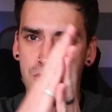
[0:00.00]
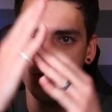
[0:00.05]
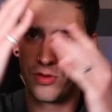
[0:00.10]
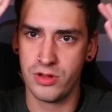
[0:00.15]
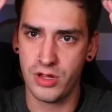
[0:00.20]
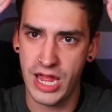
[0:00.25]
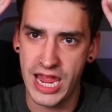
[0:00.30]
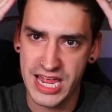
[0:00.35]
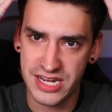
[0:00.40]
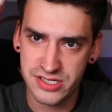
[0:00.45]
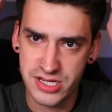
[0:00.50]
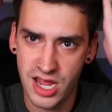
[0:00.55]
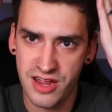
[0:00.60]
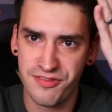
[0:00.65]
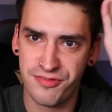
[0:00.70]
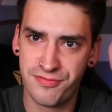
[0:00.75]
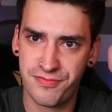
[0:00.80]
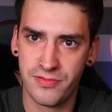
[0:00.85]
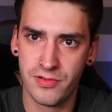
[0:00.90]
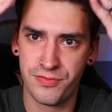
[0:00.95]
little
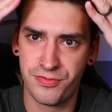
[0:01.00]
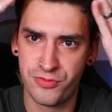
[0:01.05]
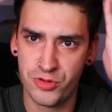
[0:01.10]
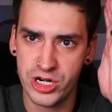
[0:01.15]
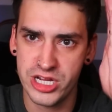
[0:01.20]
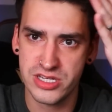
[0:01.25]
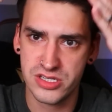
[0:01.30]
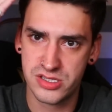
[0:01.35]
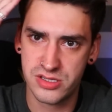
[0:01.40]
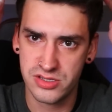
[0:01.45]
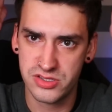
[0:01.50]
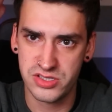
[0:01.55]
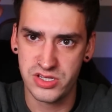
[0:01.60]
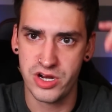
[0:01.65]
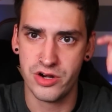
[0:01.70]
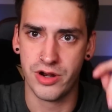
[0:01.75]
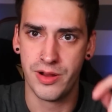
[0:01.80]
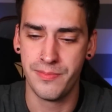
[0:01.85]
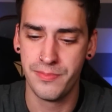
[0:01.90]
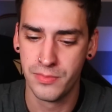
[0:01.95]
anti-frizz
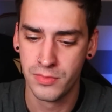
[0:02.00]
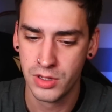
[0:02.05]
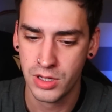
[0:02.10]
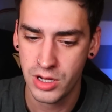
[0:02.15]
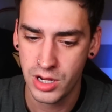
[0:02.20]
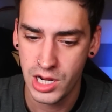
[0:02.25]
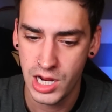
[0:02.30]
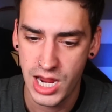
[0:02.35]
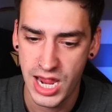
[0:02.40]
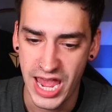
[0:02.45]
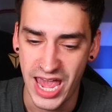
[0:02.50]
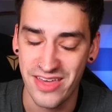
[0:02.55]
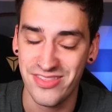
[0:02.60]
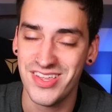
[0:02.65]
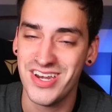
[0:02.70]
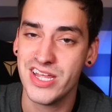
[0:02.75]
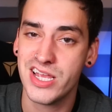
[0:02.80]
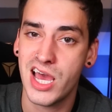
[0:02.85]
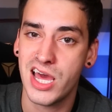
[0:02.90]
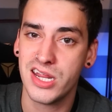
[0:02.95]
serum. And
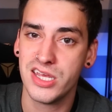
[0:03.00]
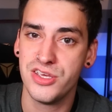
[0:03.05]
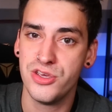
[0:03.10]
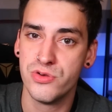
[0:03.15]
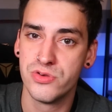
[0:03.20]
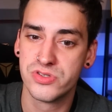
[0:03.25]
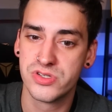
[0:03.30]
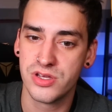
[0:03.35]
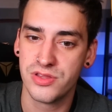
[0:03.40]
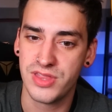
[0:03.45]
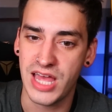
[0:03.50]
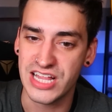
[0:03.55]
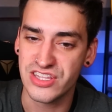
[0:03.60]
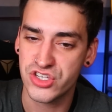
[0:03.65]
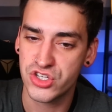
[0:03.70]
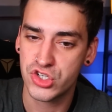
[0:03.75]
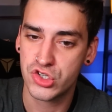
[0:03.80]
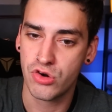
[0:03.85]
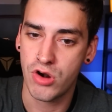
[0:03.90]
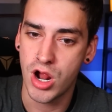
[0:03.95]
then you gotta use that
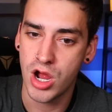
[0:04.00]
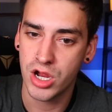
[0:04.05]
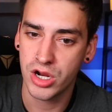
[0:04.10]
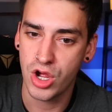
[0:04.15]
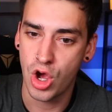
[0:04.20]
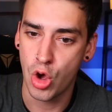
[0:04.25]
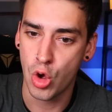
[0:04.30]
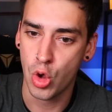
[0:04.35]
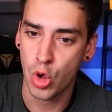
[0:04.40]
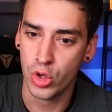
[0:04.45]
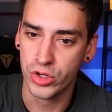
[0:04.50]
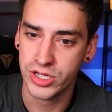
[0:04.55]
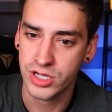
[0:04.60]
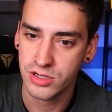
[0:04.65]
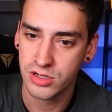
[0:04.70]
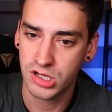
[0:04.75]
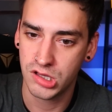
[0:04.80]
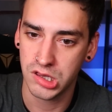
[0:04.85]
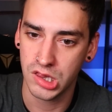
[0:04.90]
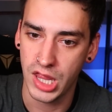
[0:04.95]
Stronghold
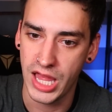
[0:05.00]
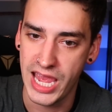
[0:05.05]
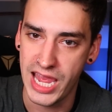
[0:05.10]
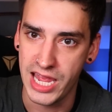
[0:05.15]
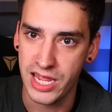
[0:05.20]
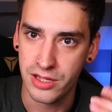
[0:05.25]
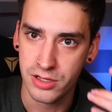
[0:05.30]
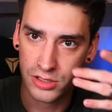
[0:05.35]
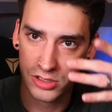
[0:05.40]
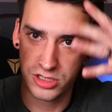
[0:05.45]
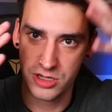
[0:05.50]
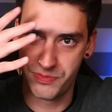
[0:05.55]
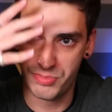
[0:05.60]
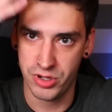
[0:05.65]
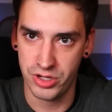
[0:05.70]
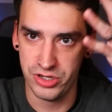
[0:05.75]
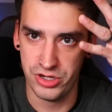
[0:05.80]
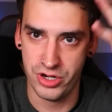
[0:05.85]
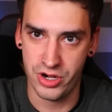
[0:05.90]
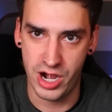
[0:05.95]
clay to
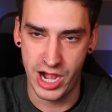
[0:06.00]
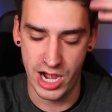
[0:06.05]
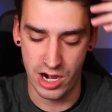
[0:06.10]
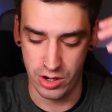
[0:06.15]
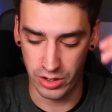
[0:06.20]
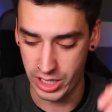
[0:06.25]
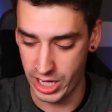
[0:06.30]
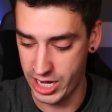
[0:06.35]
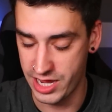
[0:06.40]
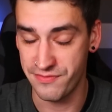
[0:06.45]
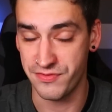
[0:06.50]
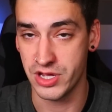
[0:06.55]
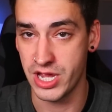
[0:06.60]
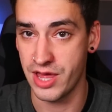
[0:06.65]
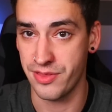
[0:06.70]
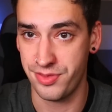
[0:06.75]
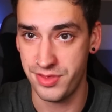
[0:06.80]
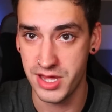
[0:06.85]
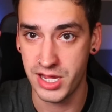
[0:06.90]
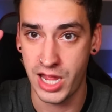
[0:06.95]
put in your hair, okay? If you
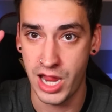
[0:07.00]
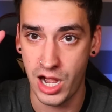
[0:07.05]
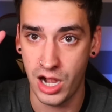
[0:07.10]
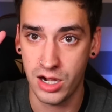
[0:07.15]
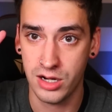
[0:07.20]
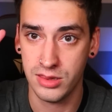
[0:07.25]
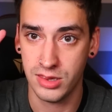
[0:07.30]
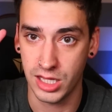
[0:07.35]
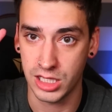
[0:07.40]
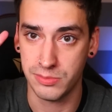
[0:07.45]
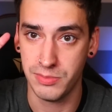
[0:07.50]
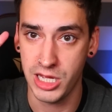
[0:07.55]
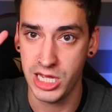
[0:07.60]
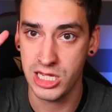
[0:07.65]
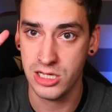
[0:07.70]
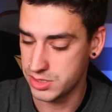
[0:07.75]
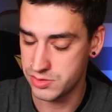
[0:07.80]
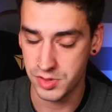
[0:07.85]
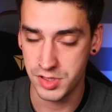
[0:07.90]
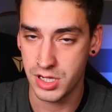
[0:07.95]
got thick hair like
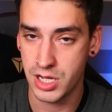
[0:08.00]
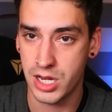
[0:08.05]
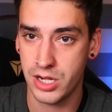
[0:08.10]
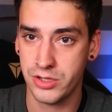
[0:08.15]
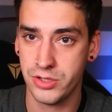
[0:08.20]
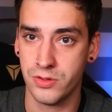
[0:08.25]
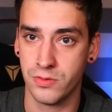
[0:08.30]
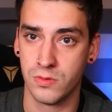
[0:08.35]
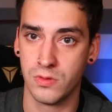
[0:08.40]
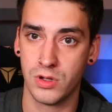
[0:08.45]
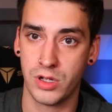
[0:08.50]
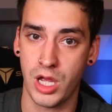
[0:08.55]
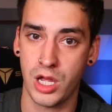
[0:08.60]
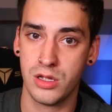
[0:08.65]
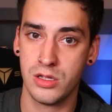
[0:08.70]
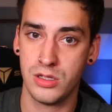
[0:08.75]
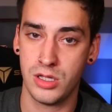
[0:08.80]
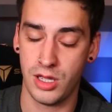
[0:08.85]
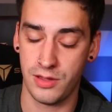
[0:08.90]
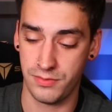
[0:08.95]
me, that's what you gotta do,
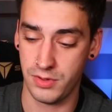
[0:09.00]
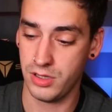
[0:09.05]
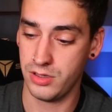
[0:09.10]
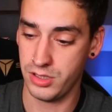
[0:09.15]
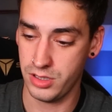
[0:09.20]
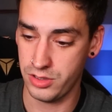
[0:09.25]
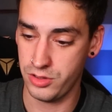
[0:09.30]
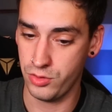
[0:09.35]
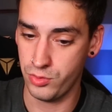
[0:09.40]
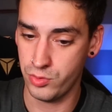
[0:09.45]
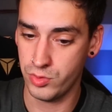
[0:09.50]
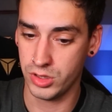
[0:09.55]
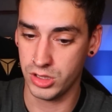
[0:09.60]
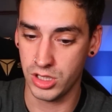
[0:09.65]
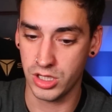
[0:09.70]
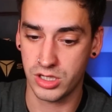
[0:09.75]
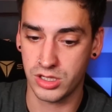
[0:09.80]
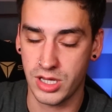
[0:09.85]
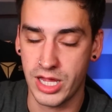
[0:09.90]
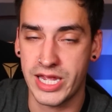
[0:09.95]
okay? You
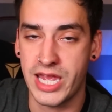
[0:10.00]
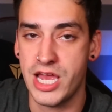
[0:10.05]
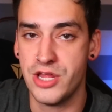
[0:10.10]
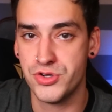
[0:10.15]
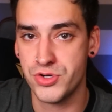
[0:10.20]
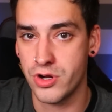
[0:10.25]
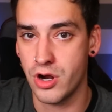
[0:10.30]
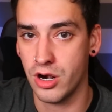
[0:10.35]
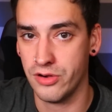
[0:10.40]
will look like Andrew